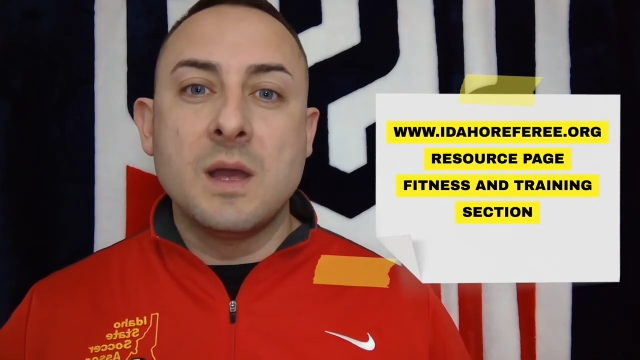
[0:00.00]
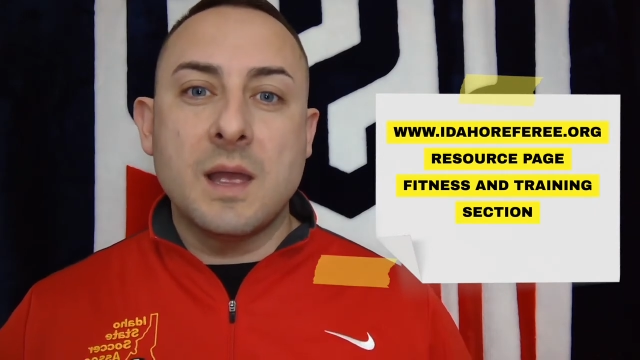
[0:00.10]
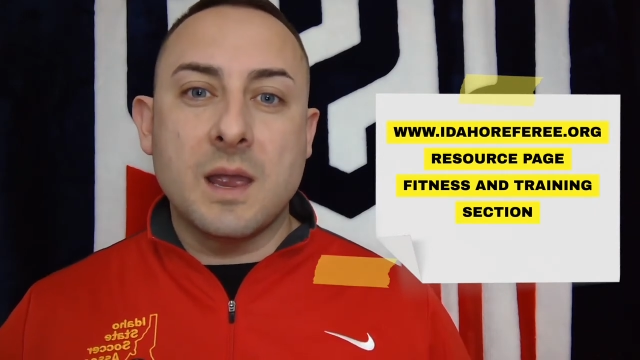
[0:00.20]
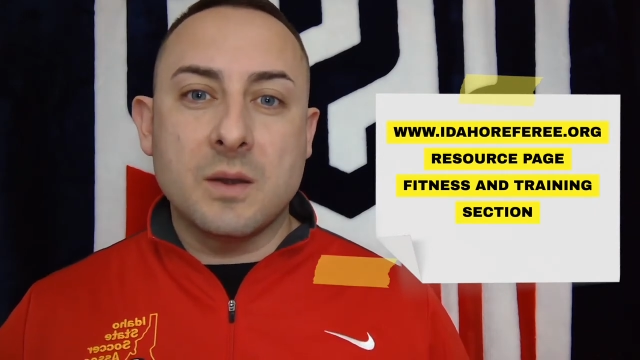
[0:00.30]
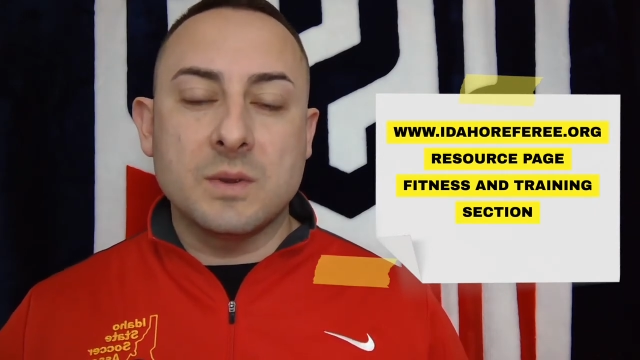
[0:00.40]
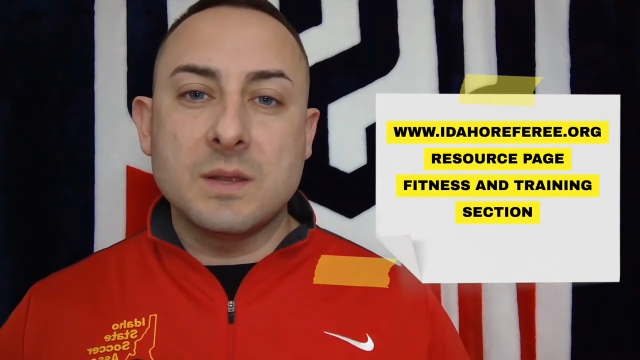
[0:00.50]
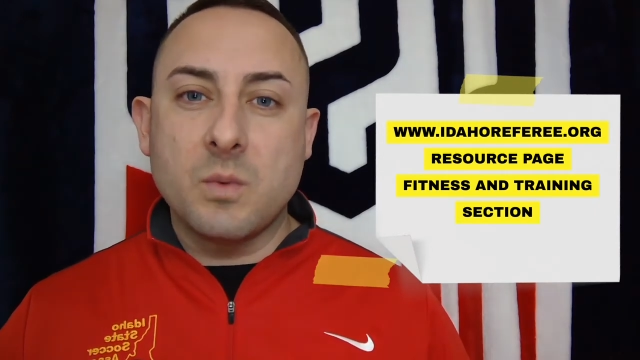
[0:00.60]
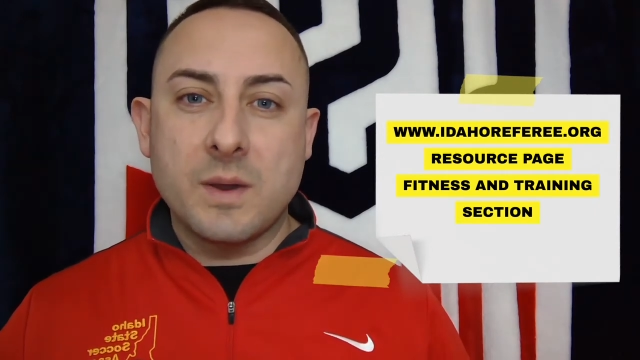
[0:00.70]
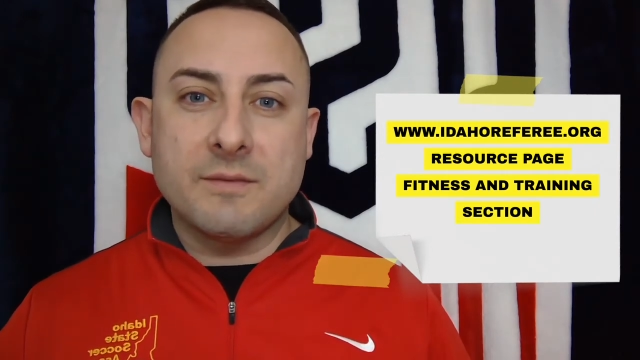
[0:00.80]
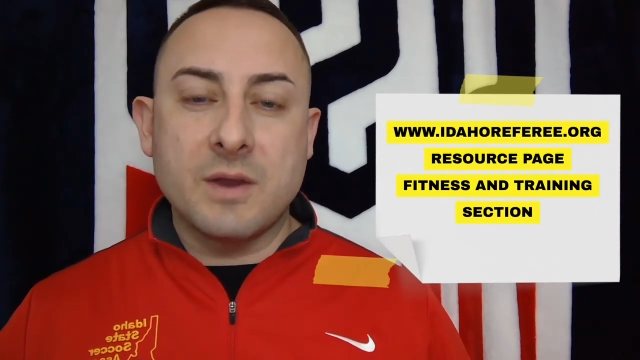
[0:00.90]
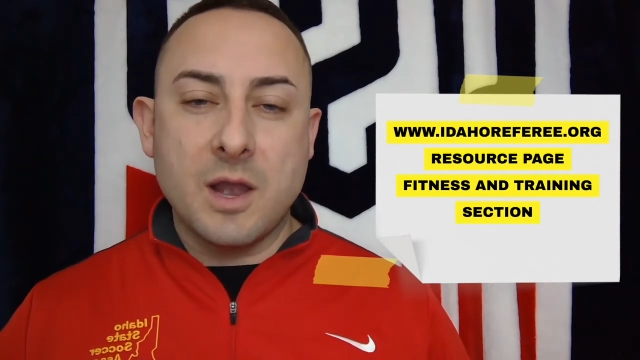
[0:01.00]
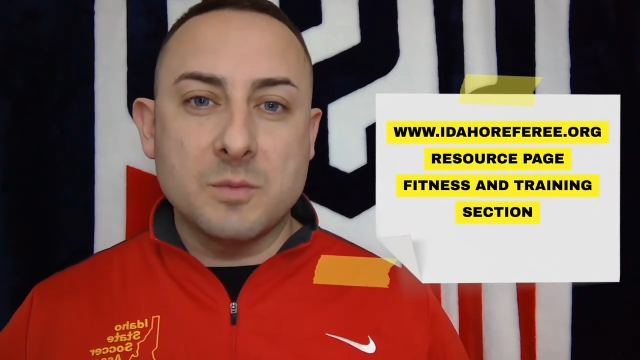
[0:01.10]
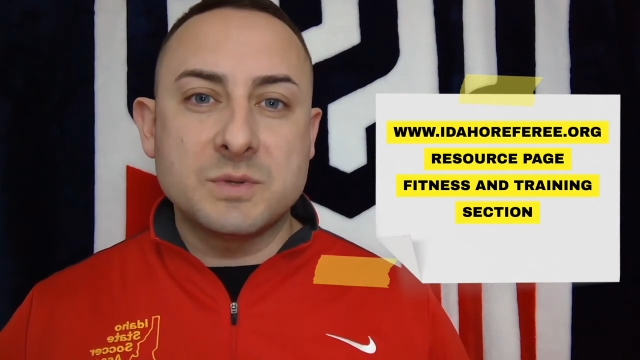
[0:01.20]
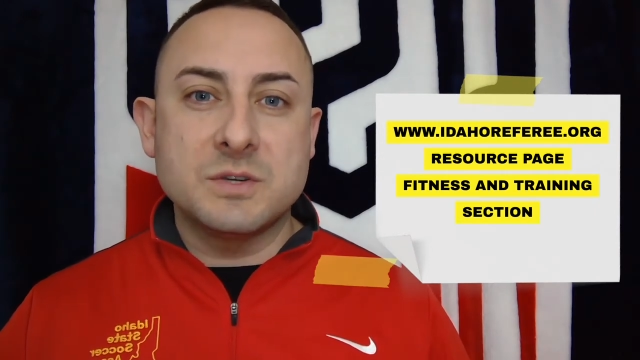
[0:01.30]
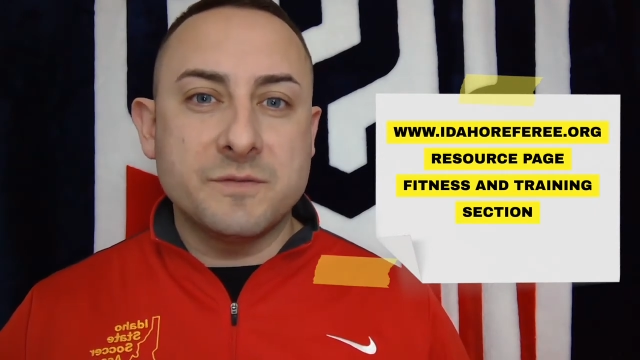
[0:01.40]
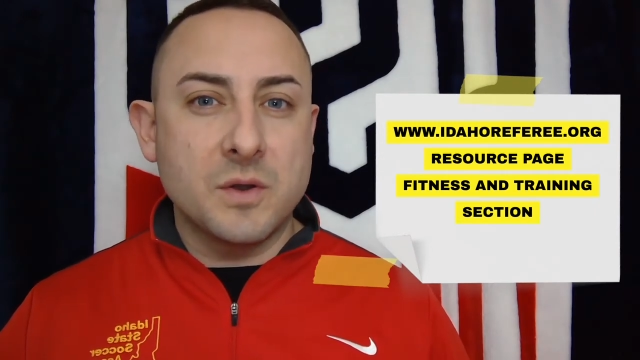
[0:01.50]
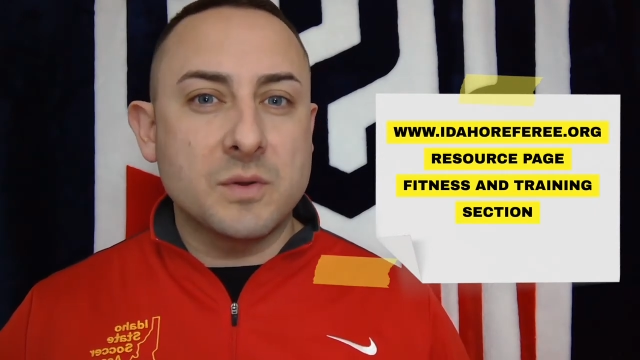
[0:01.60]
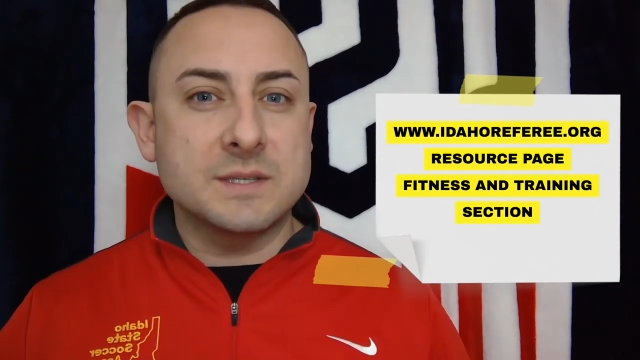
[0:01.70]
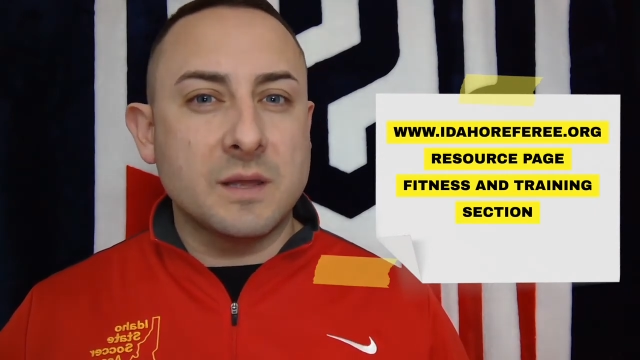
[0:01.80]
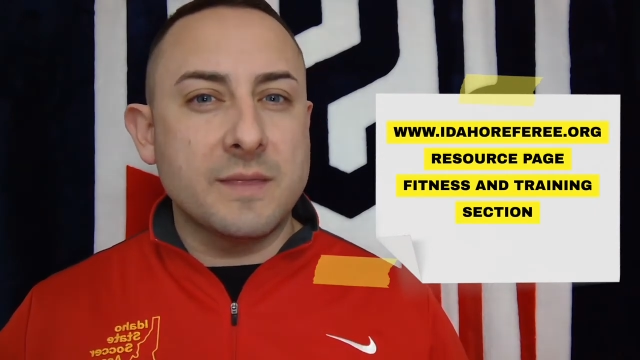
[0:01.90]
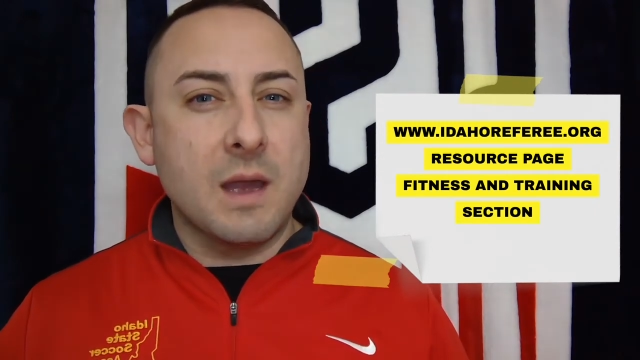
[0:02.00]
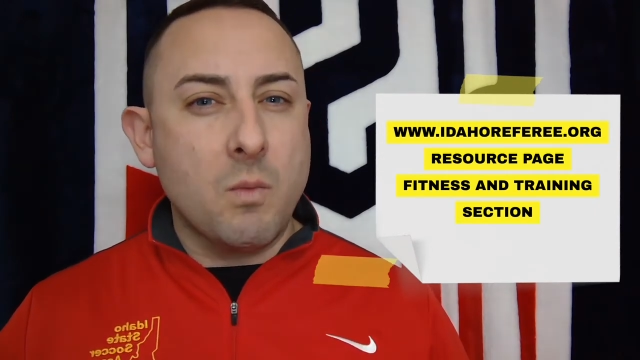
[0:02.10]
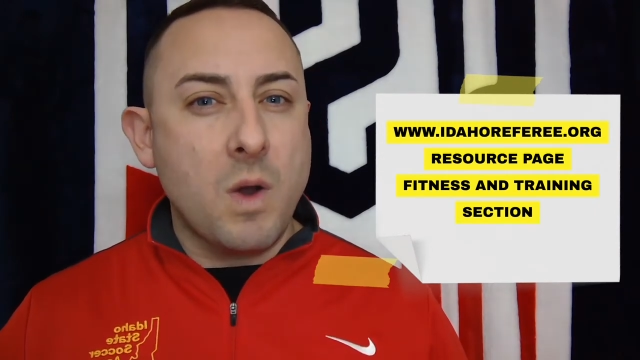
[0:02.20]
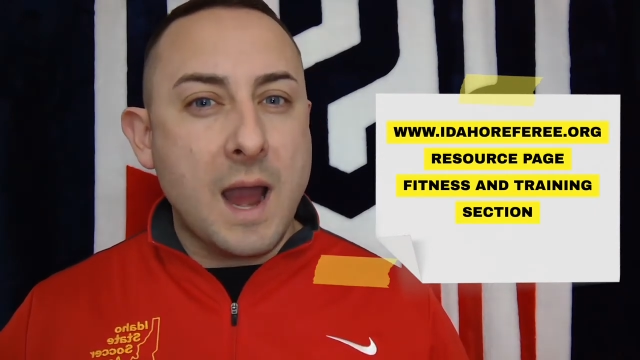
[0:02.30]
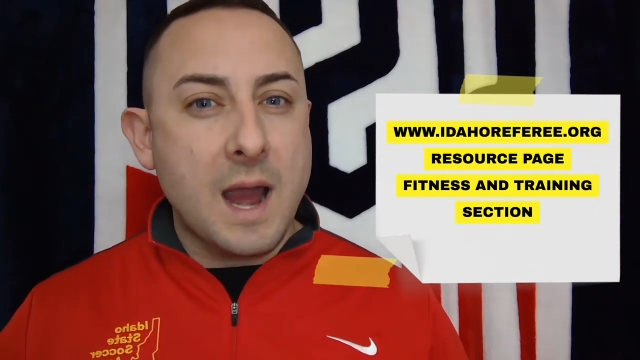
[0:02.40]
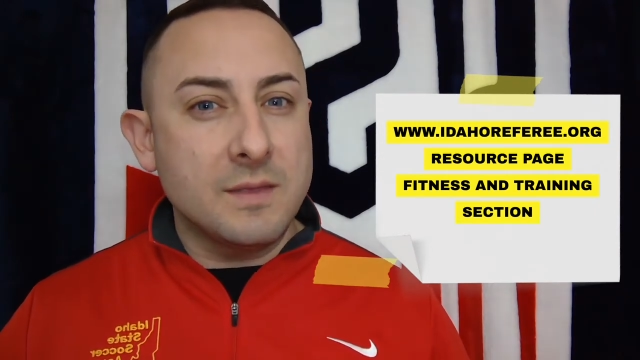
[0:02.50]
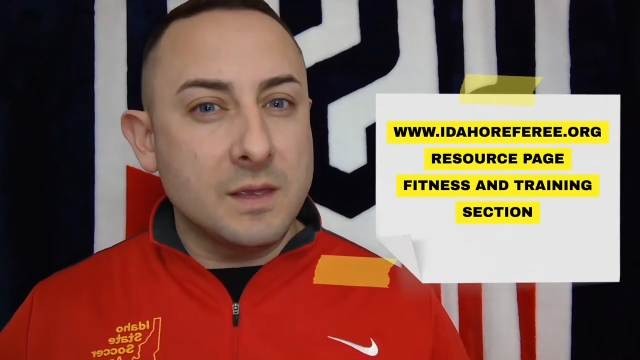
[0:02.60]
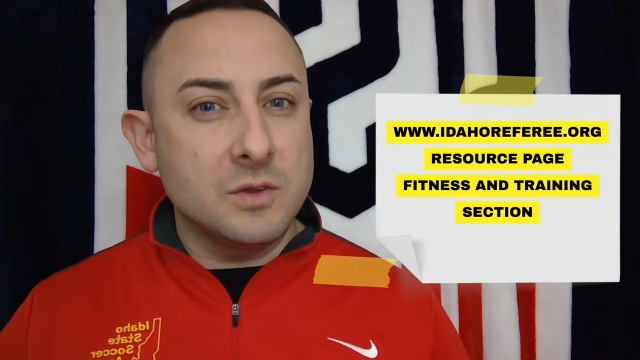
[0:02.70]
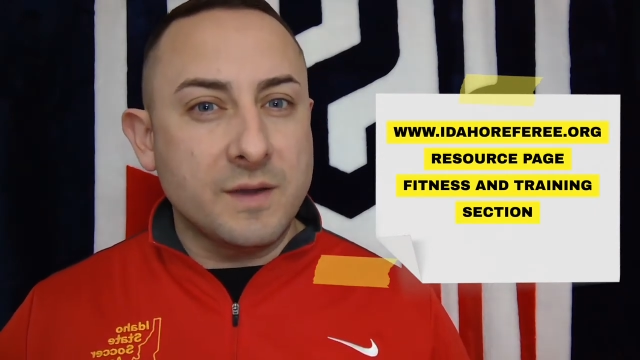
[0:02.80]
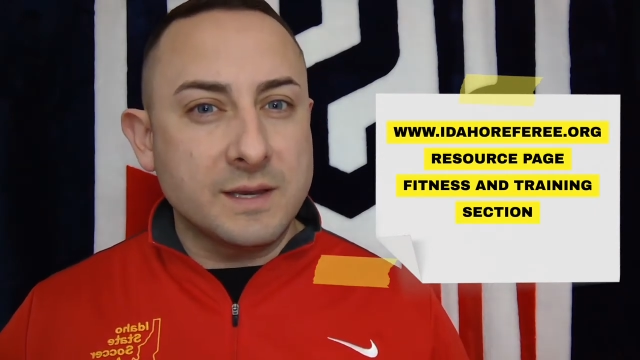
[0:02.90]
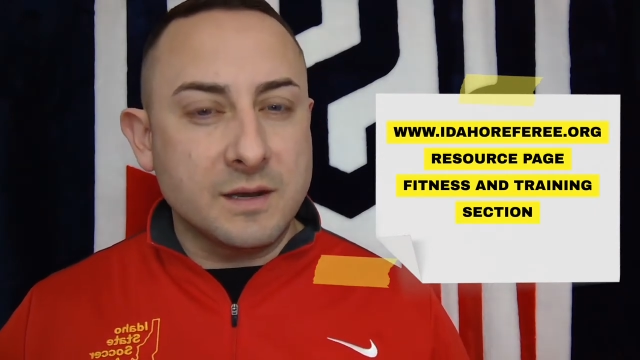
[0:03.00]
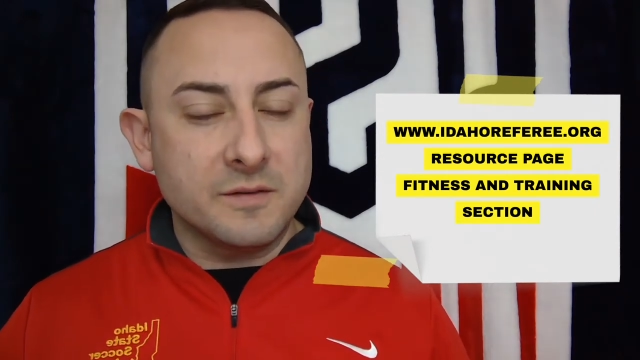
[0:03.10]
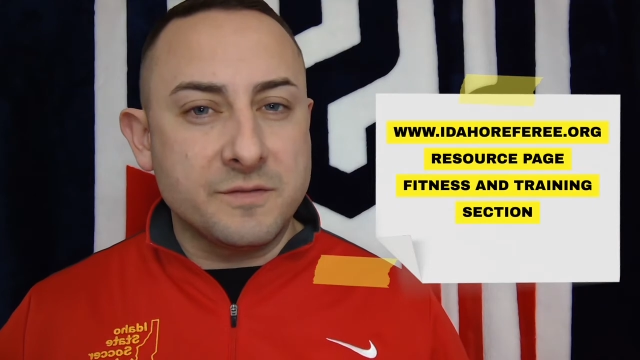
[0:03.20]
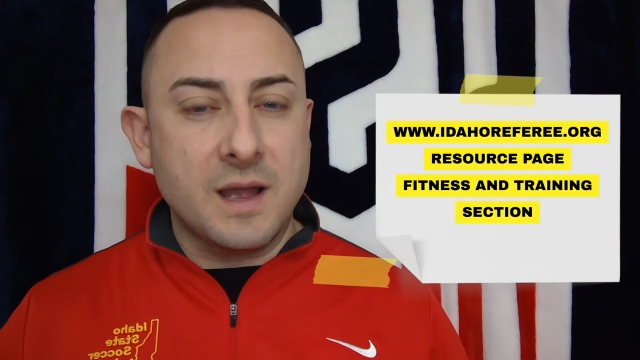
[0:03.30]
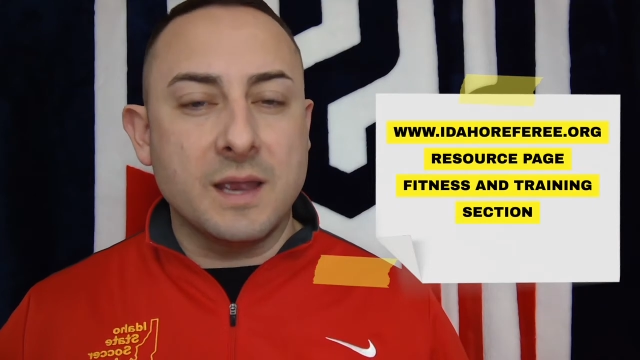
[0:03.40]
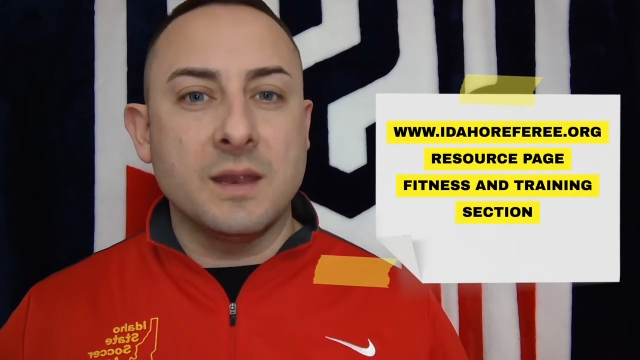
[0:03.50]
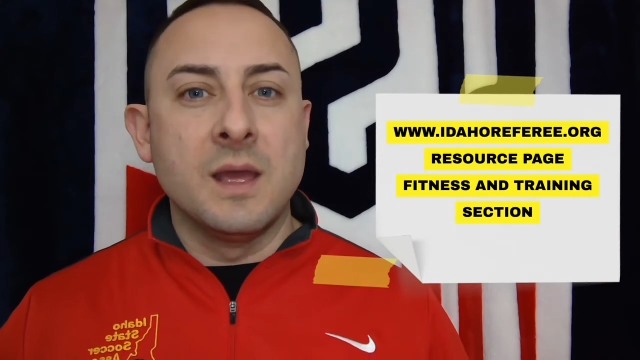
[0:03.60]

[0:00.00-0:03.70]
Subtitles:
and really whatever helps you focus on that why that you've identified